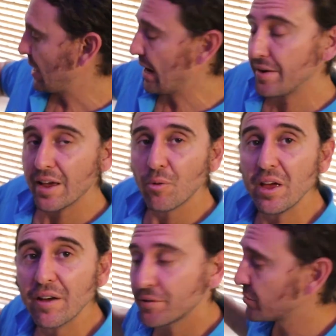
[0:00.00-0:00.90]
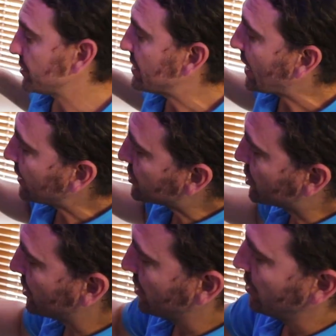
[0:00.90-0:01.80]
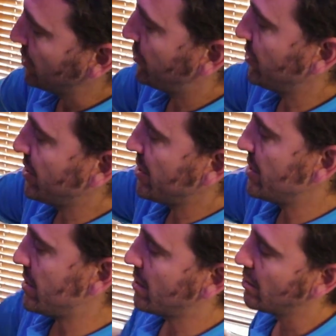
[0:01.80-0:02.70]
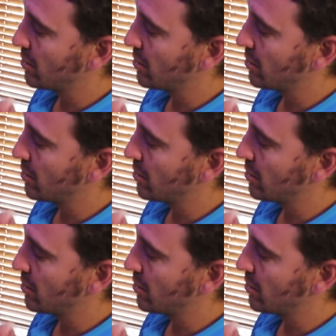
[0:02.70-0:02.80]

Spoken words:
and now we have to attach the